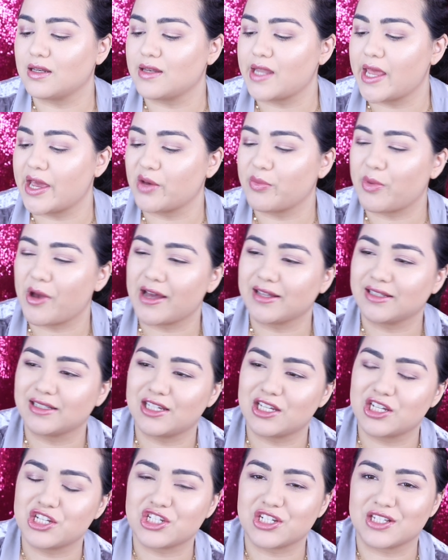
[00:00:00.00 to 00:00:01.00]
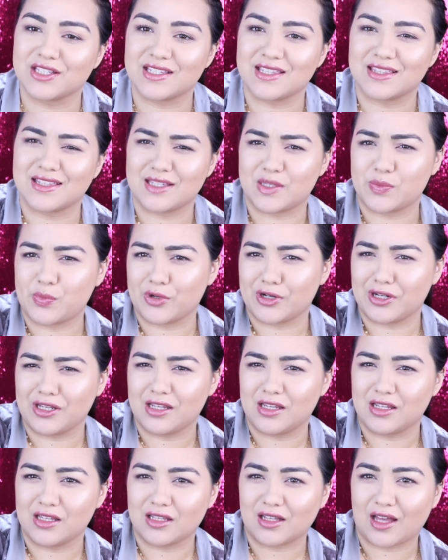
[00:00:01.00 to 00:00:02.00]
nail polish, it's in this
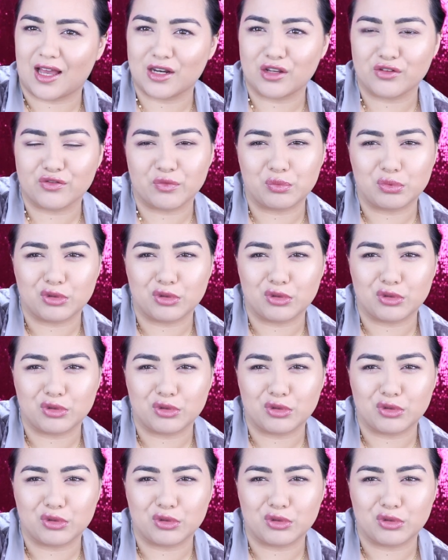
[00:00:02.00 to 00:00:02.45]
pretty kind of